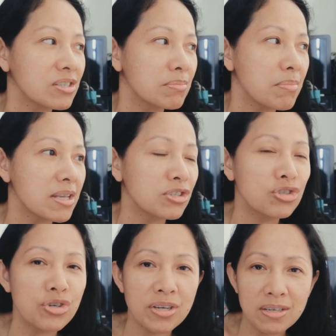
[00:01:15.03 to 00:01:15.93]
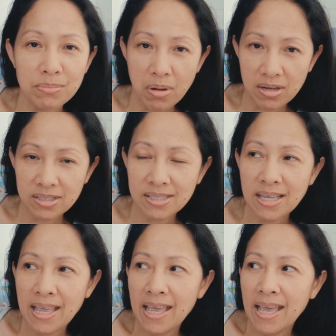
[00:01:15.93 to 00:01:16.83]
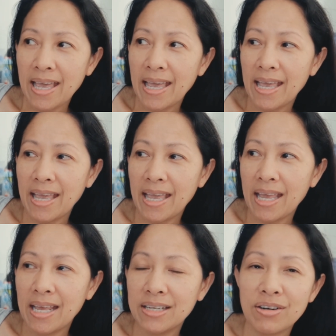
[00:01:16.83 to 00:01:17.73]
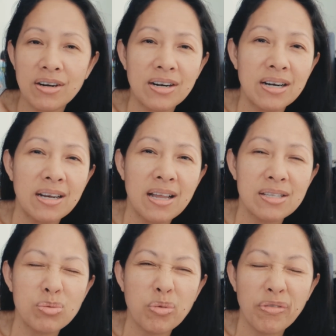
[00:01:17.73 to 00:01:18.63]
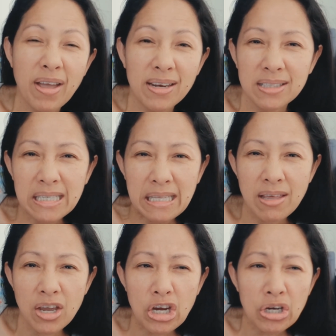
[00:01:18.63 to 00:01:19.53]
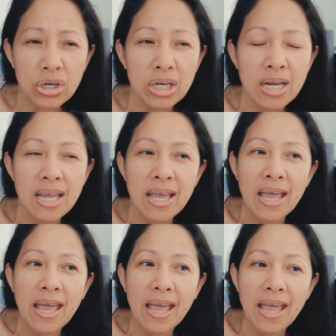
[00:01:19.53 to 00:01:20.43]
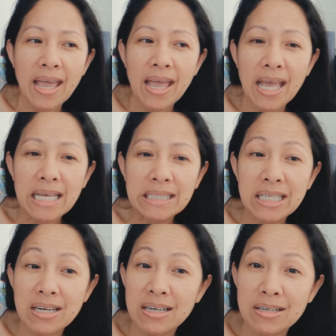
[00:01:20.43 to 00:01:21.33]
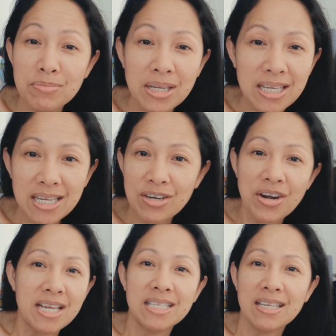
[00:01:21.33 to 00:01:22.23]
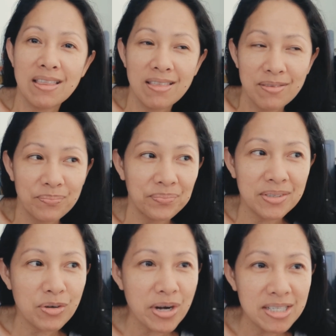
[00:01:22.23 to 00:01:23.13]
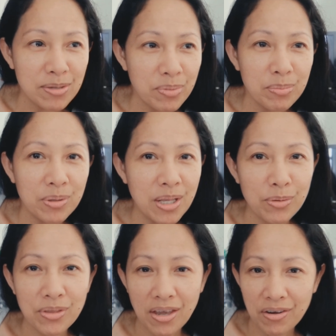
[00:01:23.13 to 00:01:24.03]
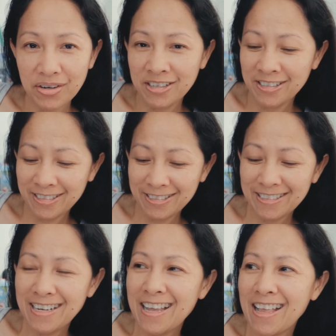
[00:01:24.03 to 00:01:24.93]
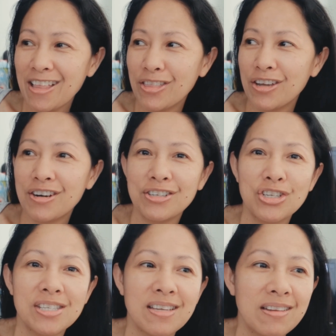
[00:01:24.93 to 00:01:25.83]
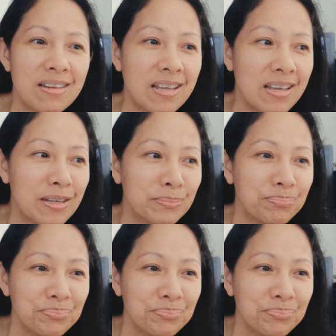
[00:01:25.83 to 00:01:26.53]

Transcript: Messenger inbox, and there are lots of profanity there, and there are many crazy people out there that are just sending